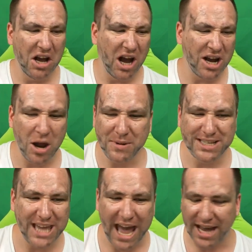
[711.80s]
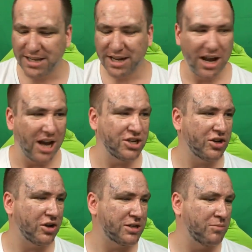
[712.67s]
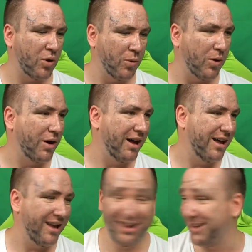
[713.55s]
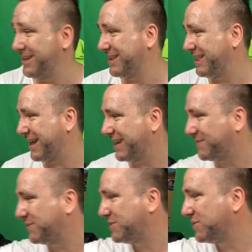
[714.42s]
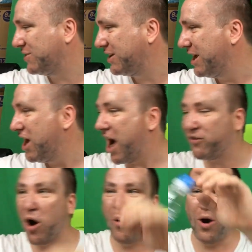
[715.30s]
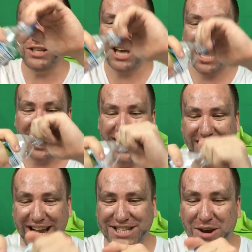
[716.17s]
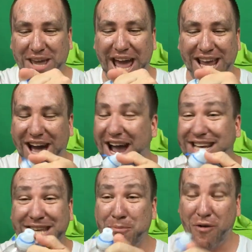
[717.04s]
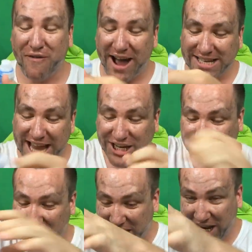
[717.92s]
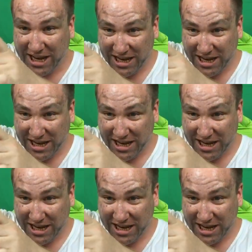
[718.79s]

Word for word: Oh, don't be scared. I should have got some more water. That's for sure. I've got water. It's okay, guys. Improvisation.